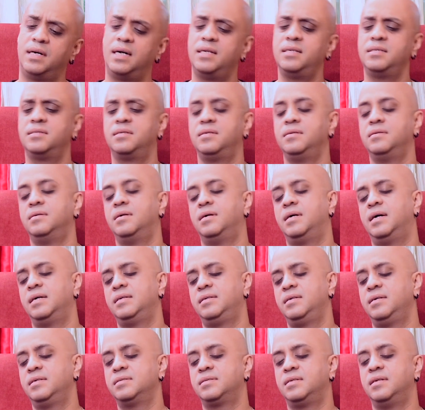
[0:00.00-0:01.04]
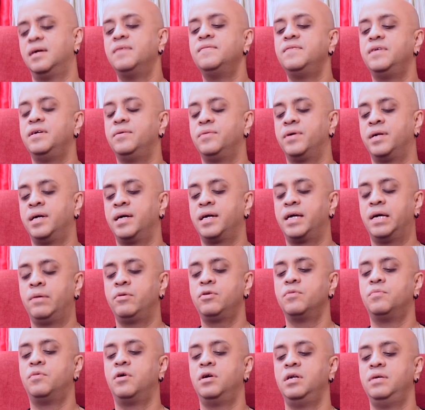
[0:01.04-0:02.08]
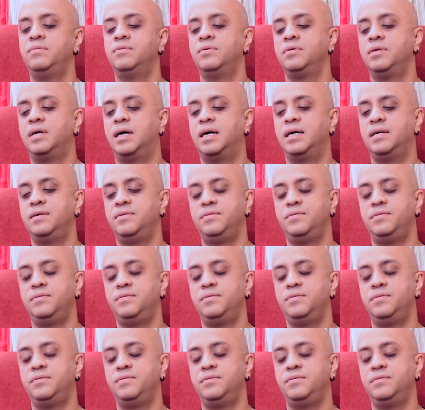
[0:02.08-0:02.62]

I think it's lovely. When I came to Bollywood,